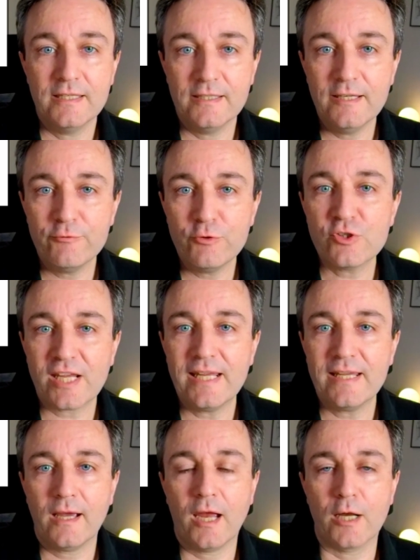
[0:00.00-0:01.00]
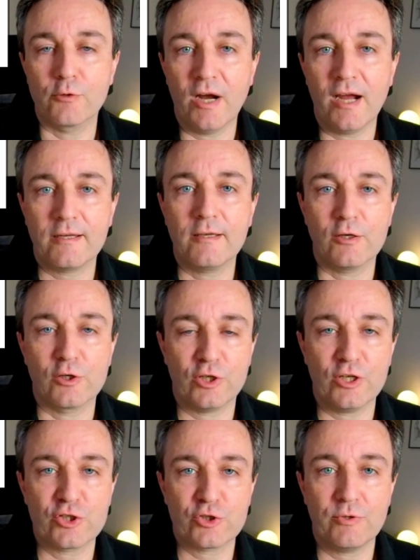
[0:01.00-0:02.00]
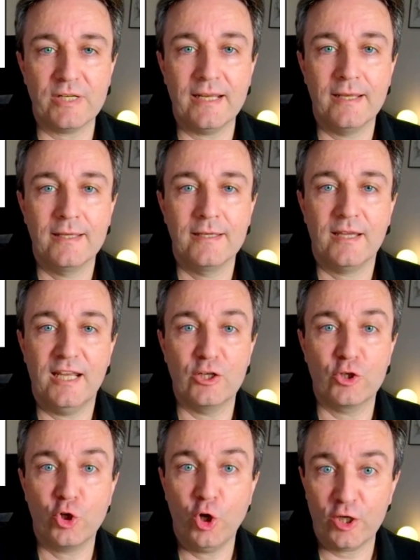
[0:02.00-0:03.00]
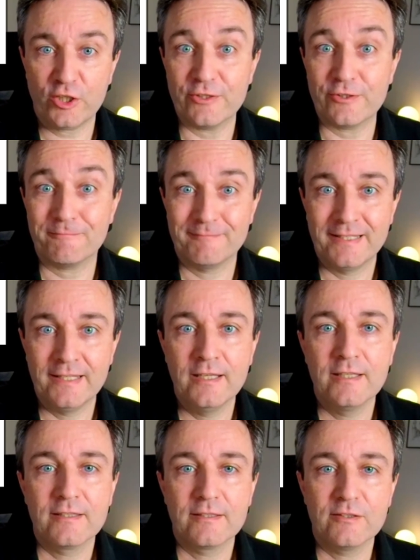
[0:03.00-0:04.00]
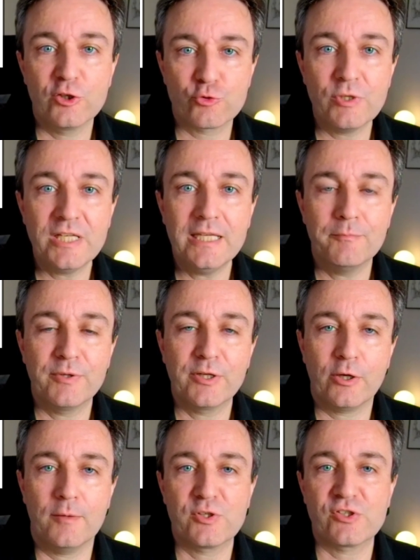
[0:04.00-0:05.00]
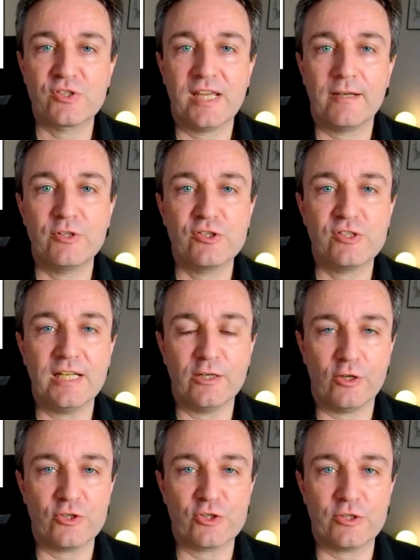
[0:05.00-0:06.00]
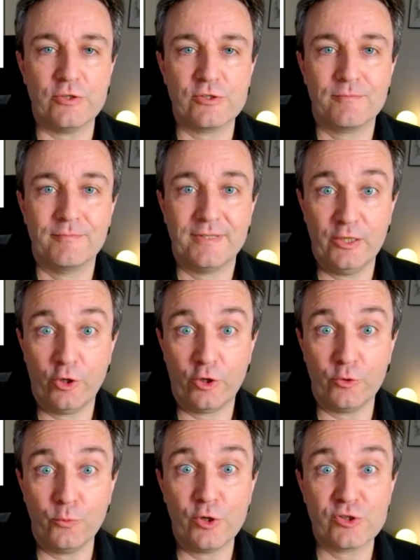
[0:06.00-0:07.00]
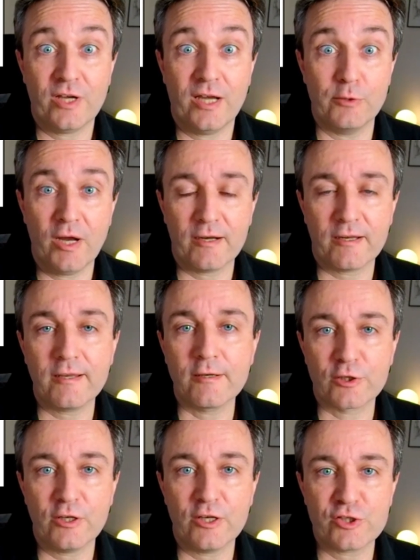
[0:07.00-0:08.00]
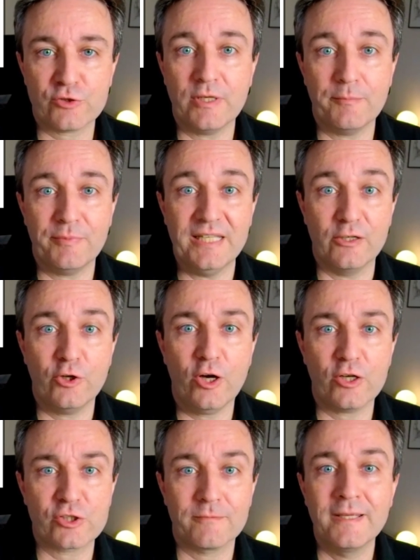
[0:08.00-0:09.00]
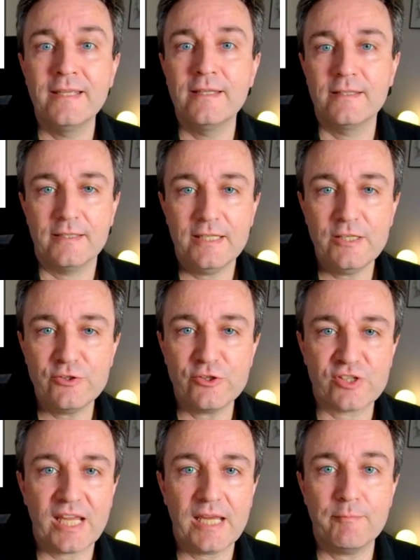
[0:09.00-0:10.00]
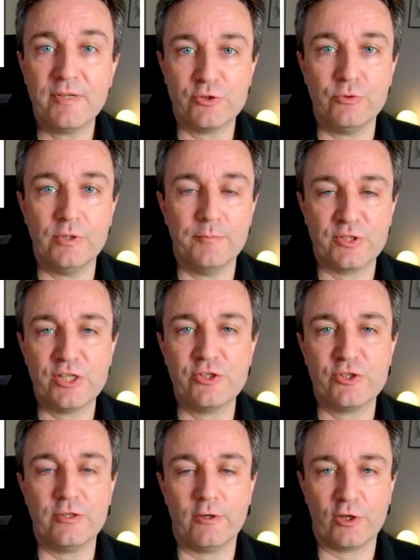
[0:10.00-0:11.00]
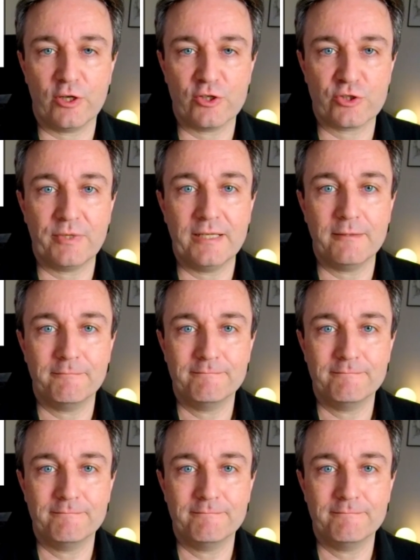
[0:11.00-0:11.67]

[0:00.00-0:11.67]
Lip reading: If you take a hierarchical clustering and cut it, the tree becomes a set of distinct clusters. In other words, hierarchical clustering being cut is the same as doing partitional clustering.